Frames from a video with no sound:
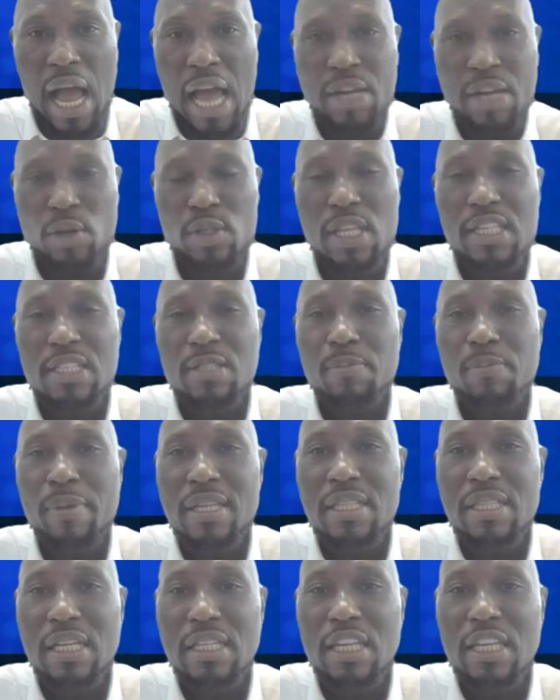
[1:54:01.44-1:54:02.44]
I don't
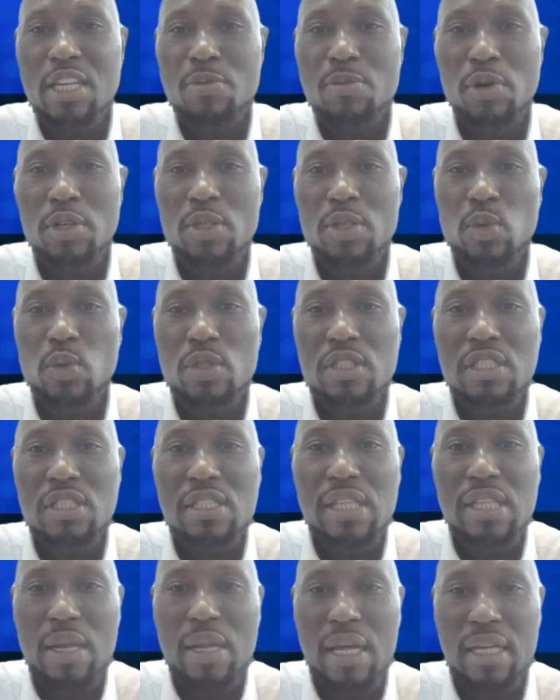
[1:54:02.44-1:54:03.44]
expect that anybody would
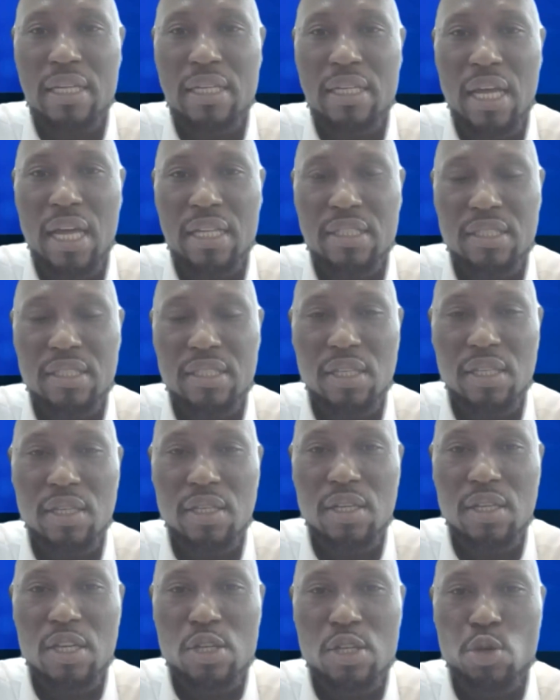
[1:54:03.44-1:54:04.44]
sit down and
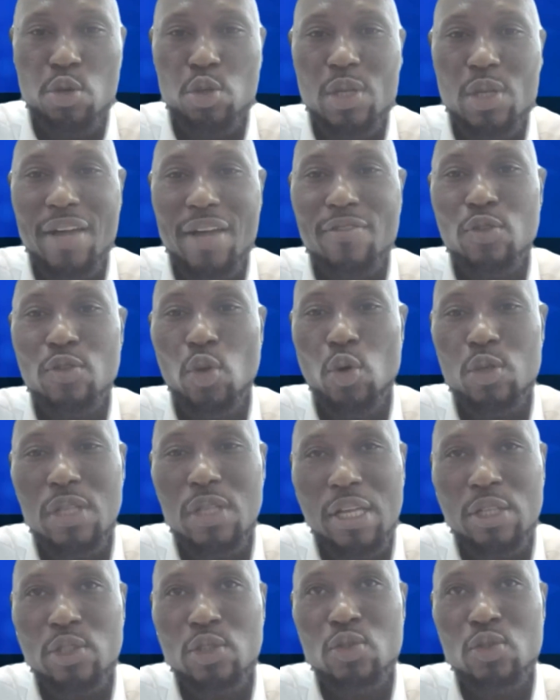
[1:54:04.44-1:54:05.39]
say you should have known